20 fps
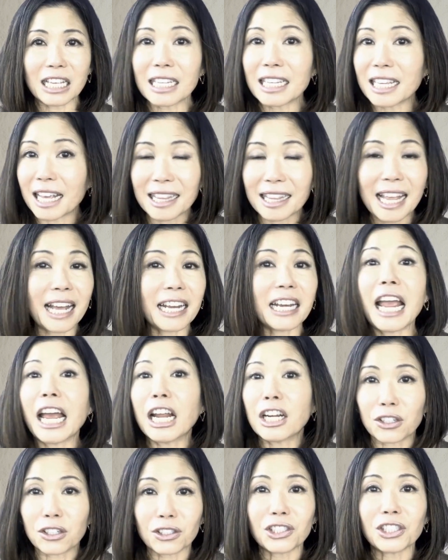get that
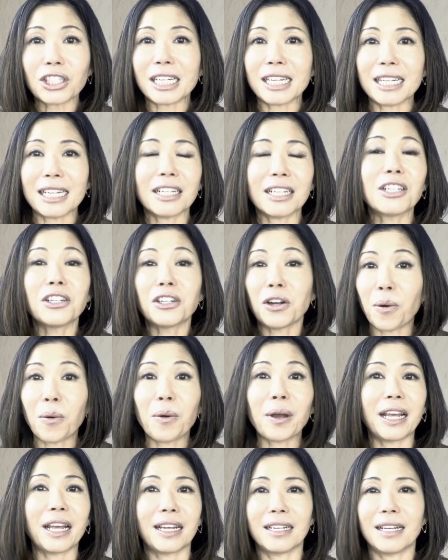energy
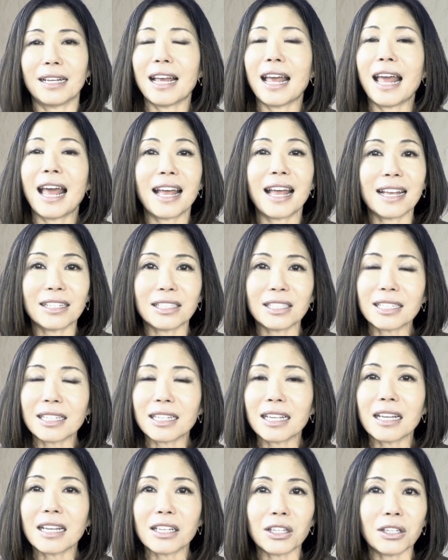going, and
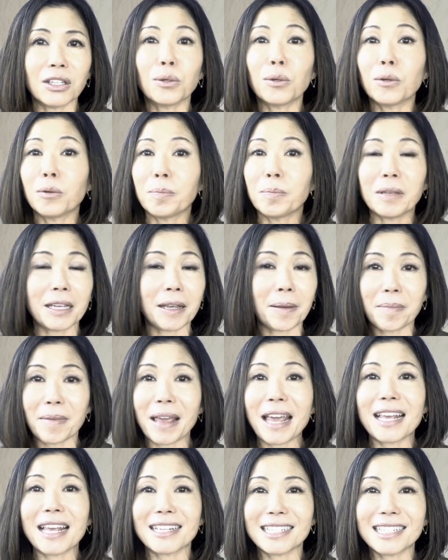you'll be
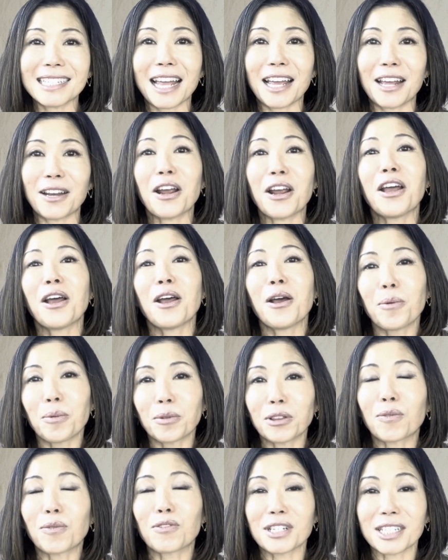amazed at
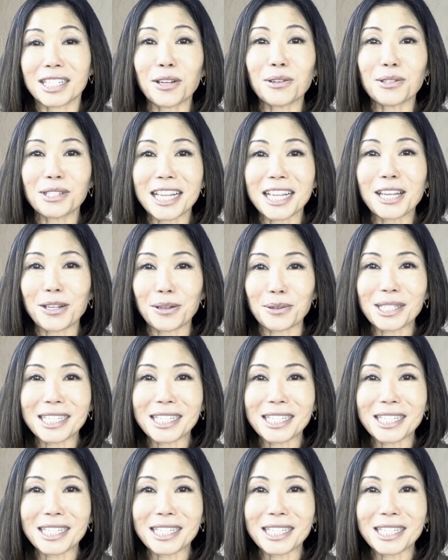the results that you'll